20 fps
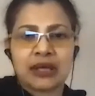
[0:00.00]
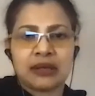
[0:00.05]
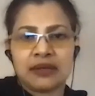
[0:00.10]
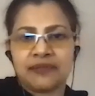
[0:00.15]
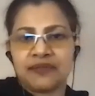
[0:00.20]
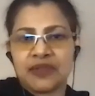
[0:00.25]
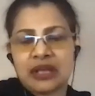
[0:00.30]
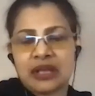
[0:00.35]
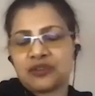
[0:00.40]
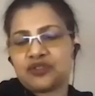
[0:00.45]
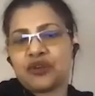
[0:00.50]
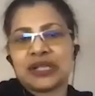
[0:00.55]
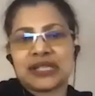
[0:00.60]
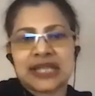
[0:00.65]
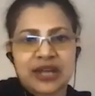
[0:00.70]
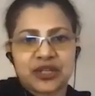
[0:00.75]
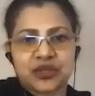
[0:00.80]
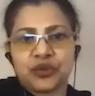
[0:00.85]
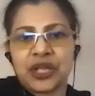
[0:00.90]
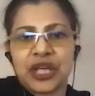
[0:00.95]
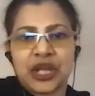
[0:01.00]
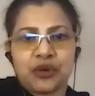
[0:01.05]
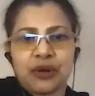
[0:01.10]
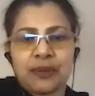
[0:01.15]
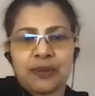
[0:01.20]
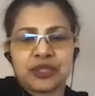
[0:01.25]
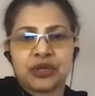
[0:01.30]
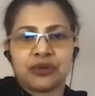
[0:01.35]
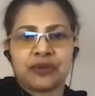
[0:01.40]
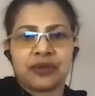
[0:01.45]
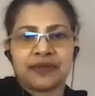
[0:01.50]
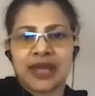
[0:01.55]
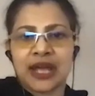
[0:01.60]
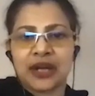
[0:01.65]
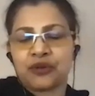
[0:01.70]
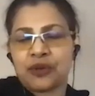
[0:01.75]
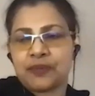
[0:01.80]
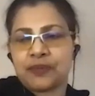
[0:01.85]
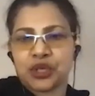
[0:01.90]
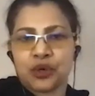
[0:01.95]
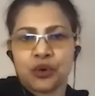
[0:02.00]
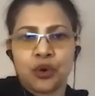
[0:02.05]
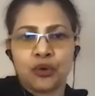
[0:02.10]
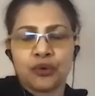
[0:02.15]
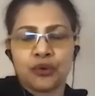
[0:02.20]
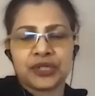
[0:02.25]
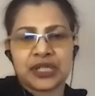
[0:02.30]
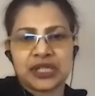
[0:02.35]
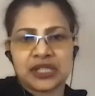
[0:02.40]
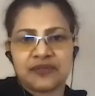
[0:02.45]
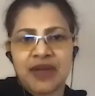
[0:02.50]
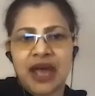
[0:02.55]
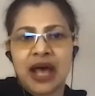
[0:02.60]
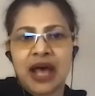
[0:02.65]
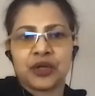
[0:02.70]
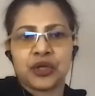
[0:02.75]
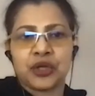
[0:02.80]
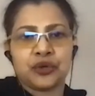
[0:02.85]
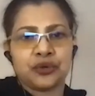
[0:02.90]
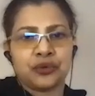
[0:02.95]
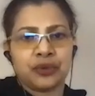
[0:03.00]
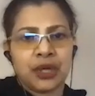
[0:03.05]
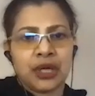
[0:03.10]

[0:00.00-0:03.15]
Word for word: If they transact only in crypto, that that crypto holds its value